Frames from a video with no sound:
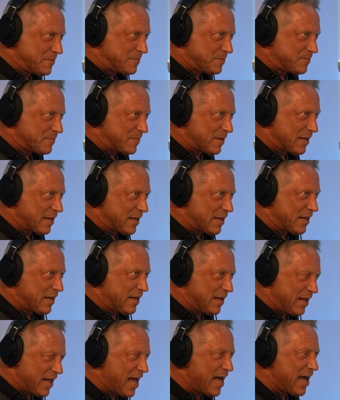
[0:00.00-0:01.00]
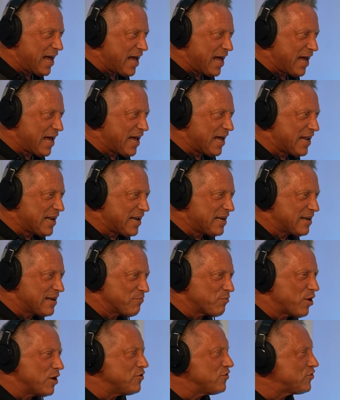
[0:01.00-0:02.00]
I do. And, and,
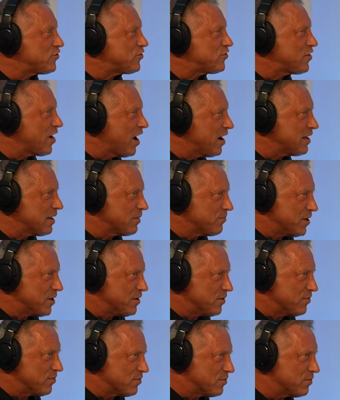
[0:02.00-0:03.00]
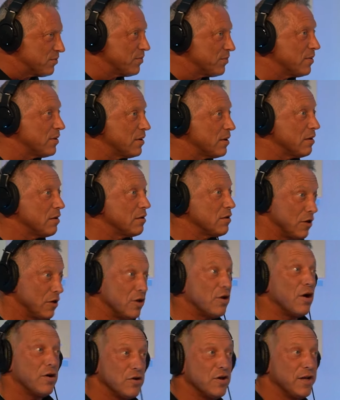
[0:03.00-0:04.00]
what are you studying when you theology?
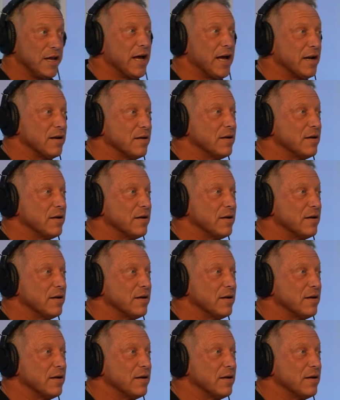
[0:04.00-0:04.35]
You you did.